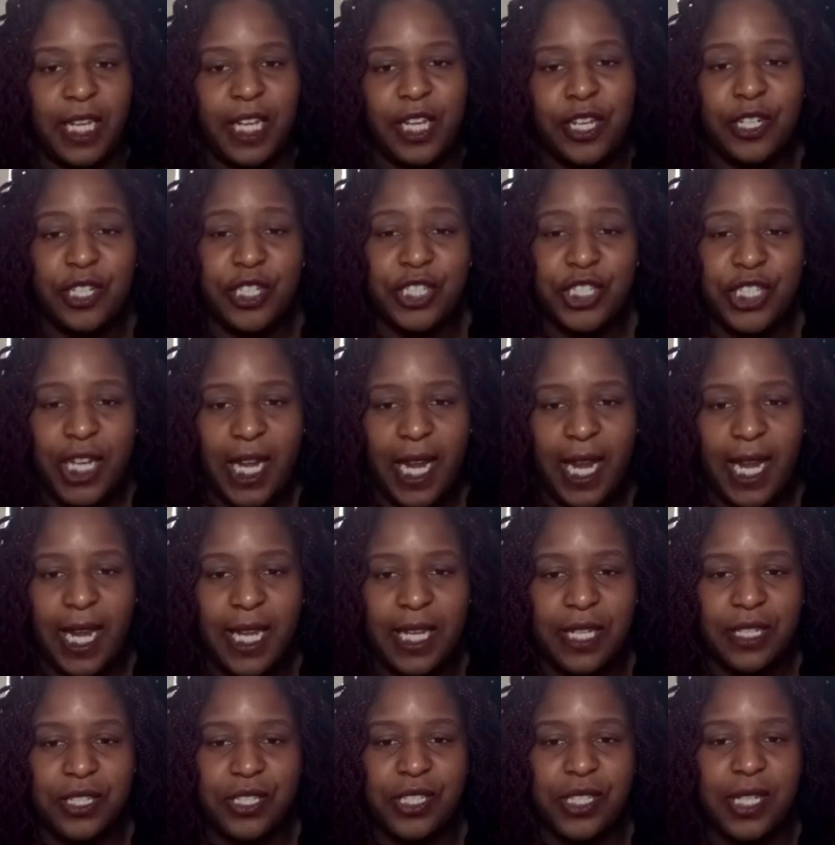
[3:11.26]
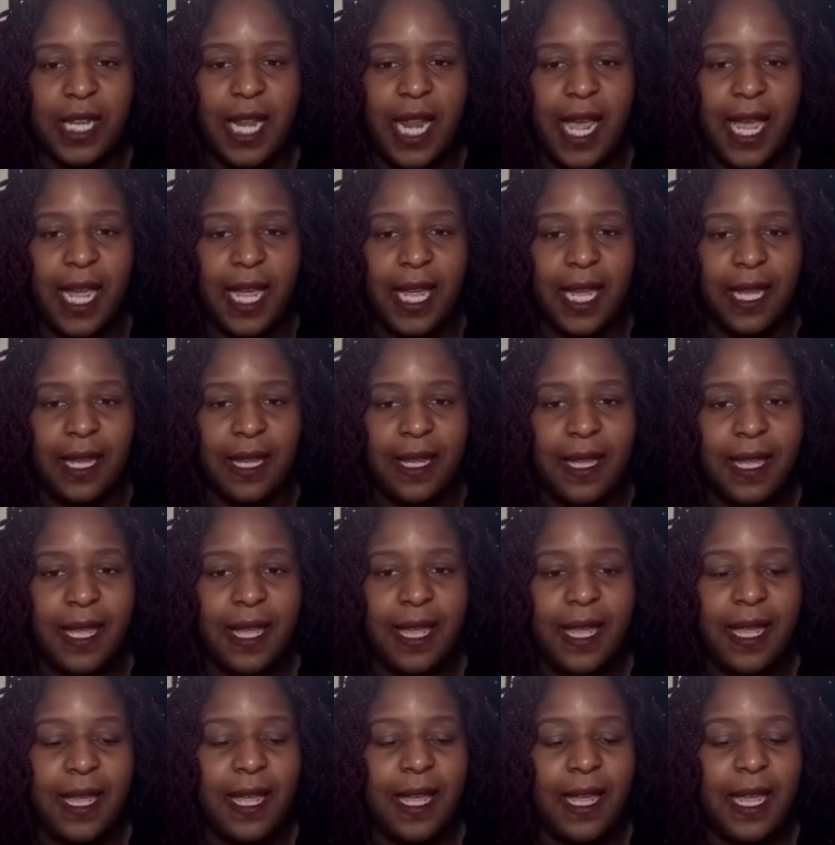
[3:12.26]
interchanged. Like,
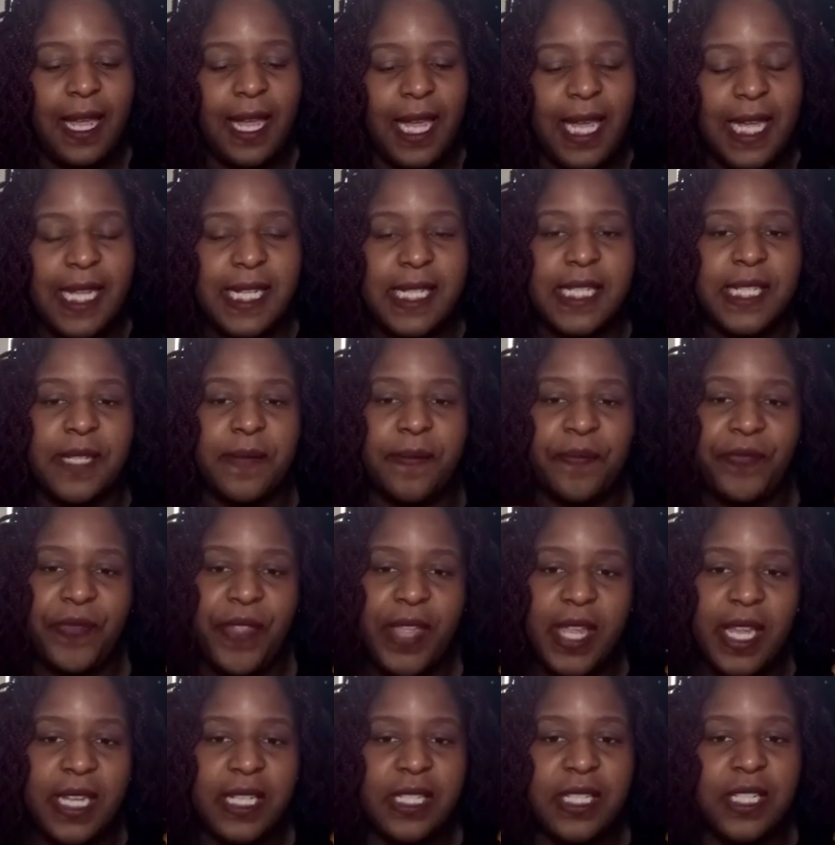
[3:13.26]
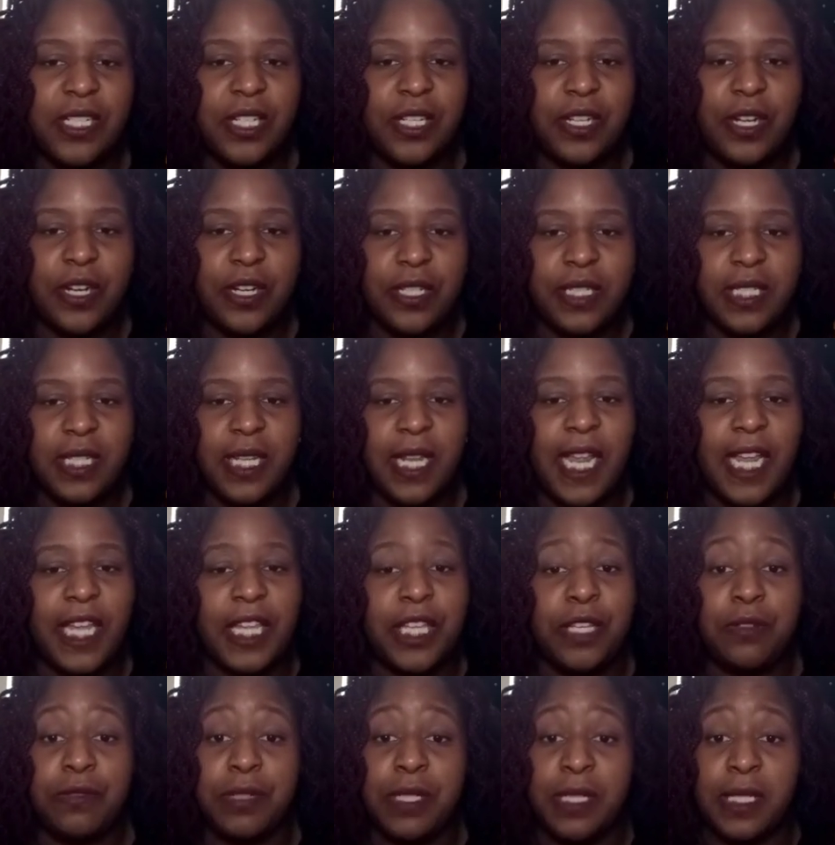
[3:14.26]
it's some things to nursing,
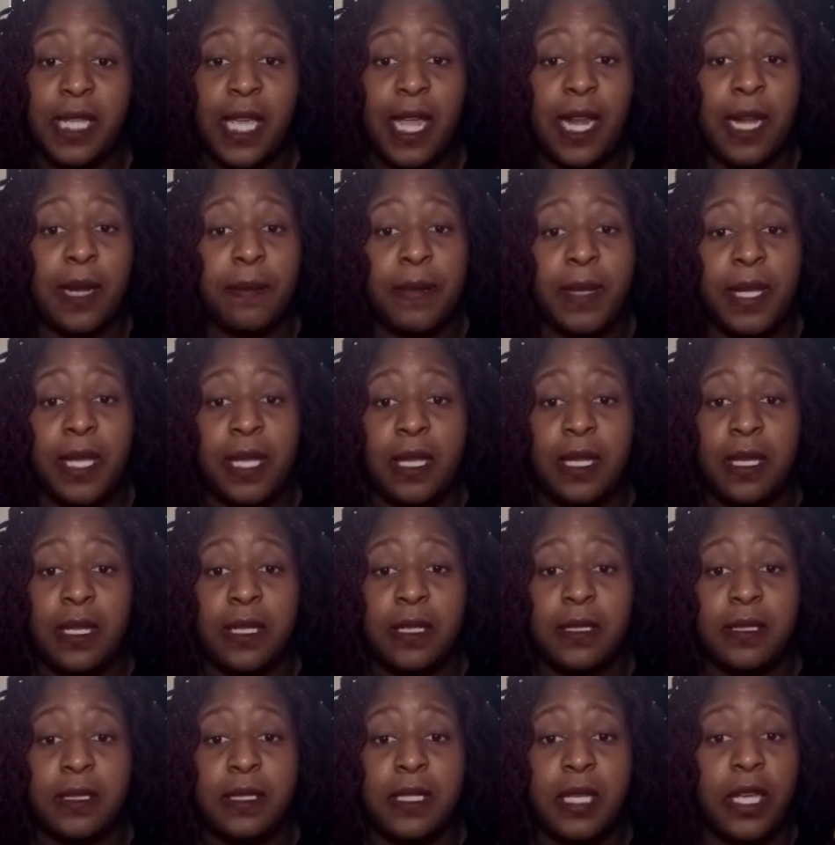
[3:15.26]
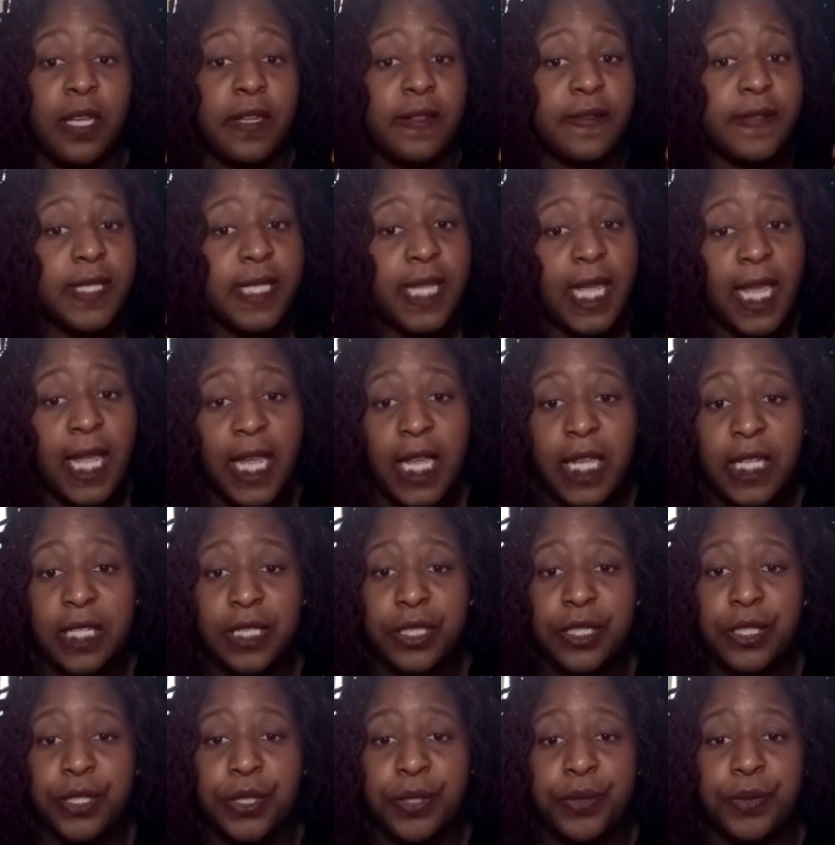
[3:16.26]
like, you just got to be tough
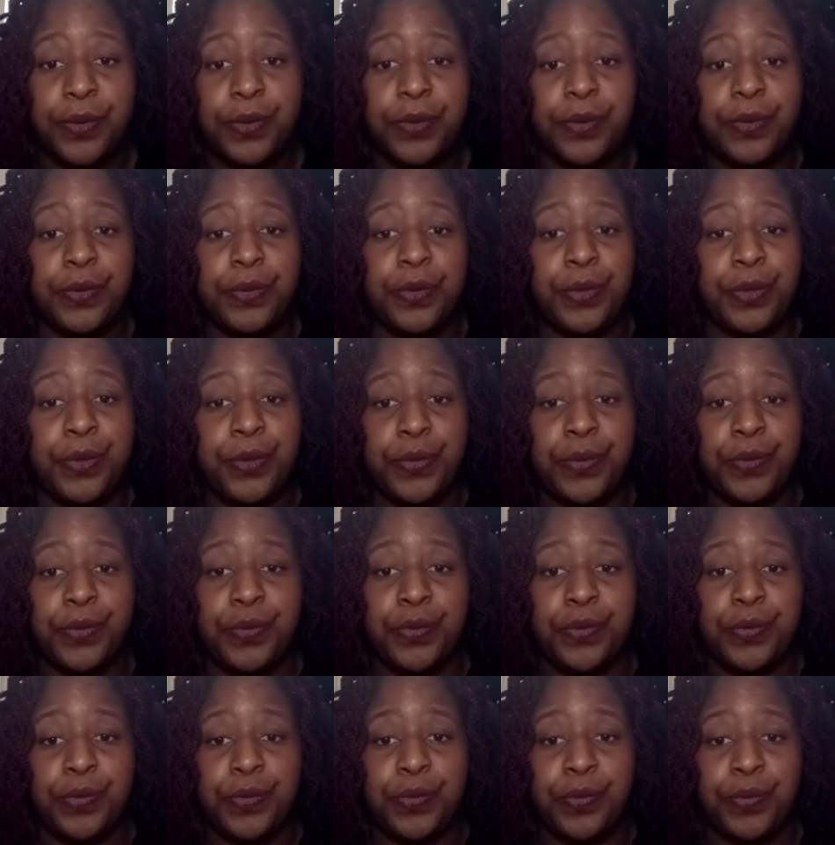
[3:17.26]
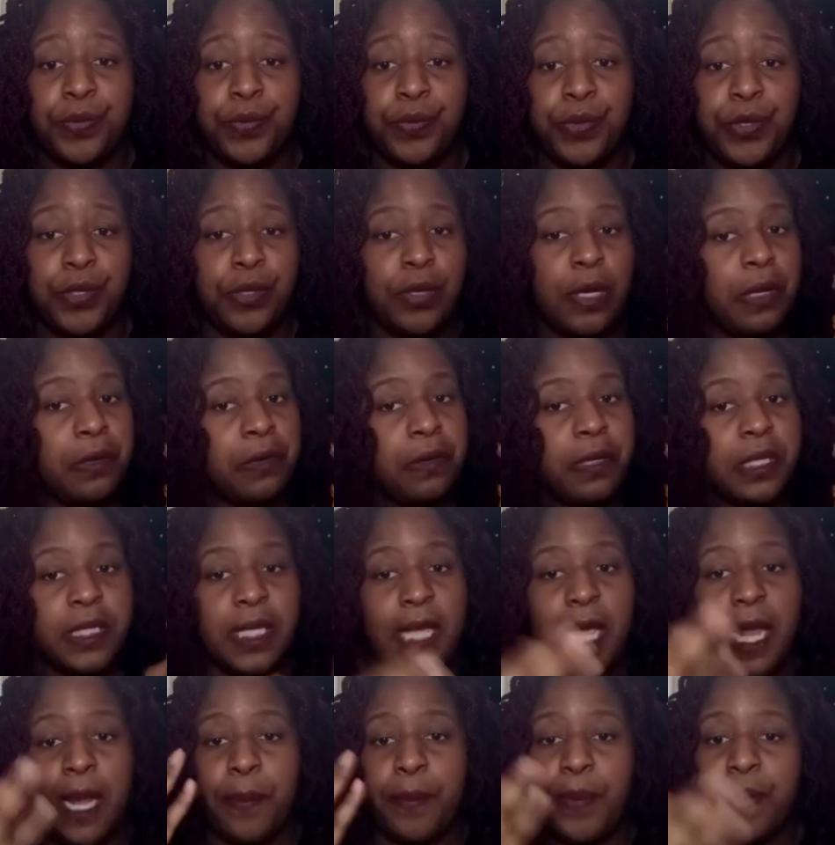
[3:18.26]
skinned to you know, you
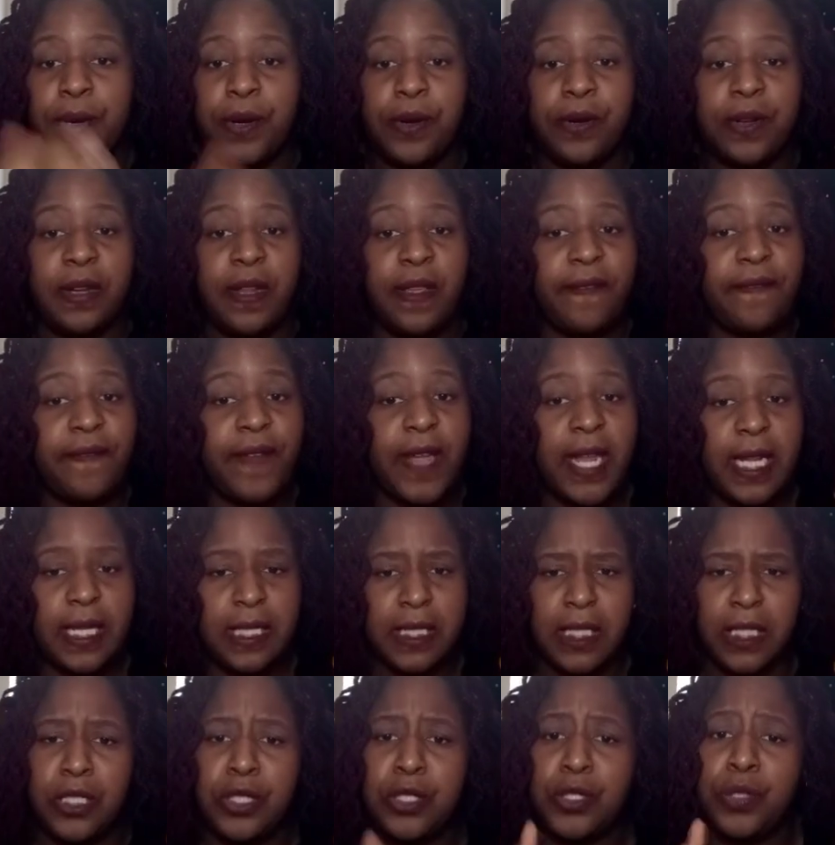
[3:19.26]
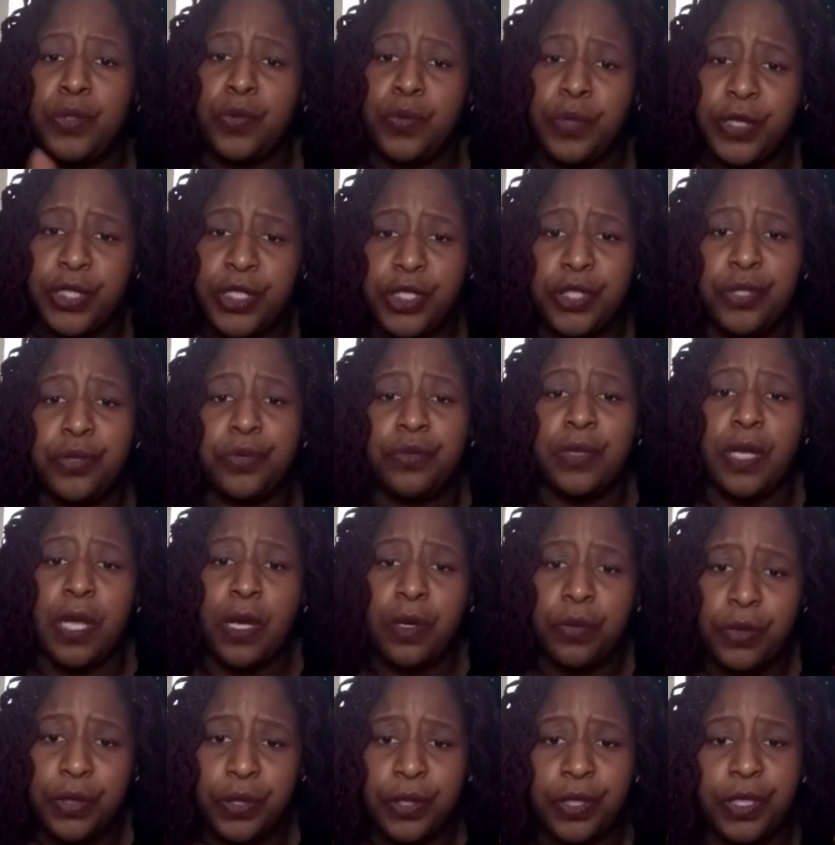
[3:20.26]
just got to put on that face and do what you
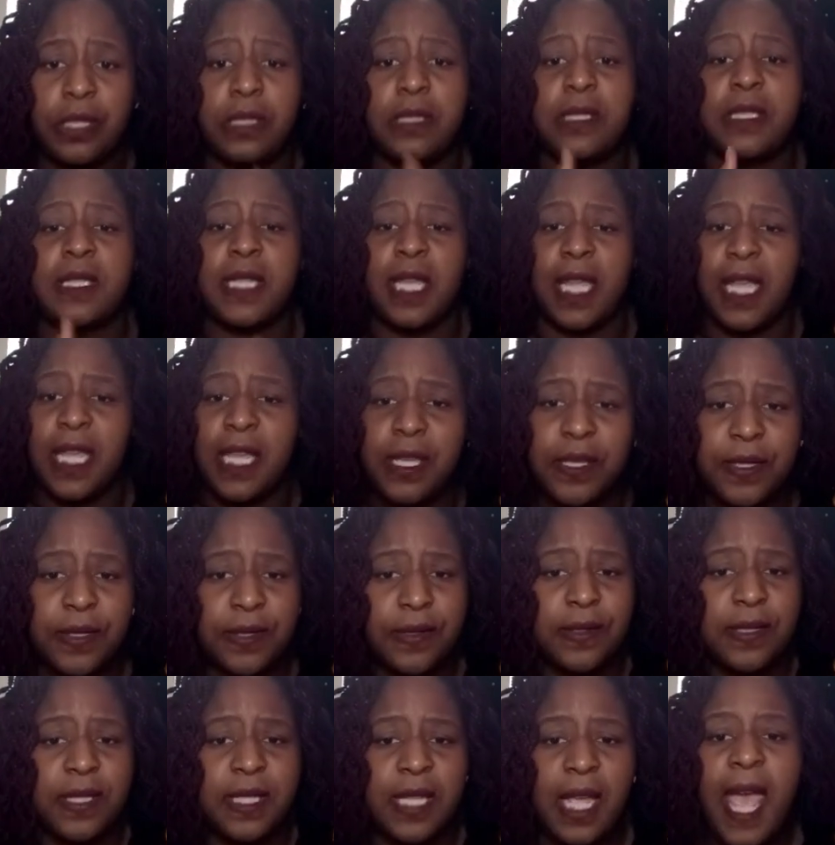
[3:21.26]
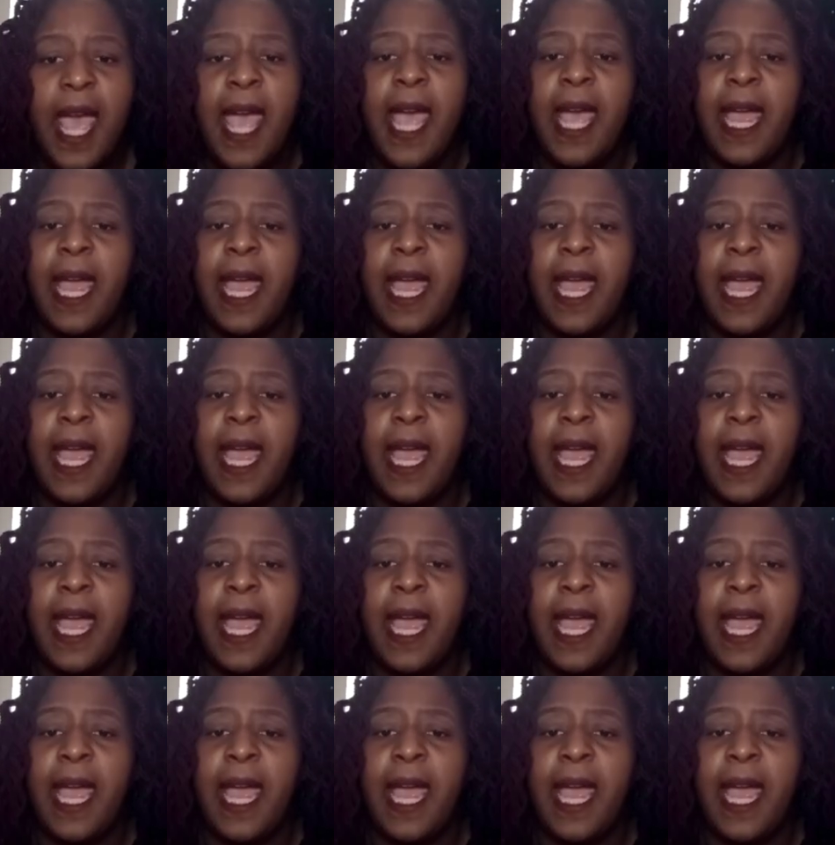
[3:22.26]
know, do your skills,